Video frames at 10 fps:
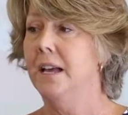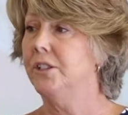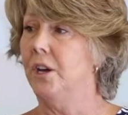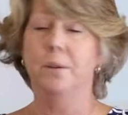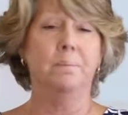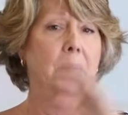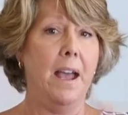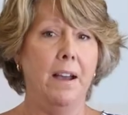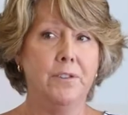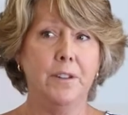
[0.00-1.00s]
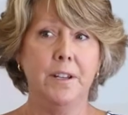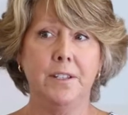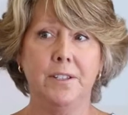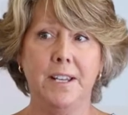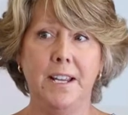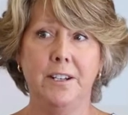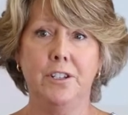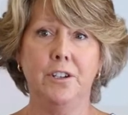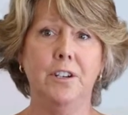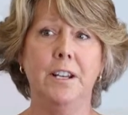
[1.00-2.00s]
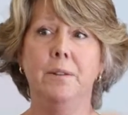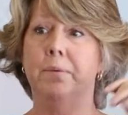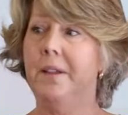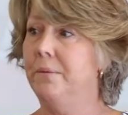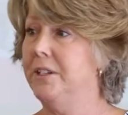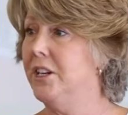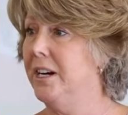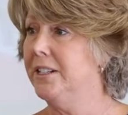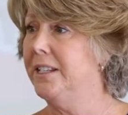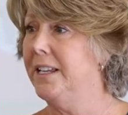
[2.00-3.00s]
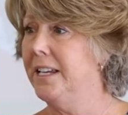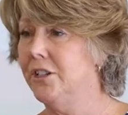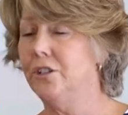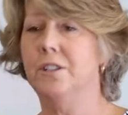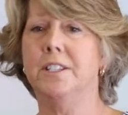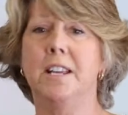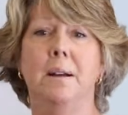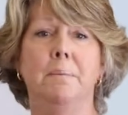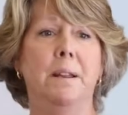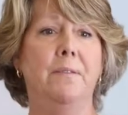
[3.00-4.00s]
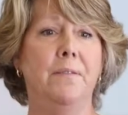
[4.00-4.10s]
So after the estate attorney, then we talked to the insurance company.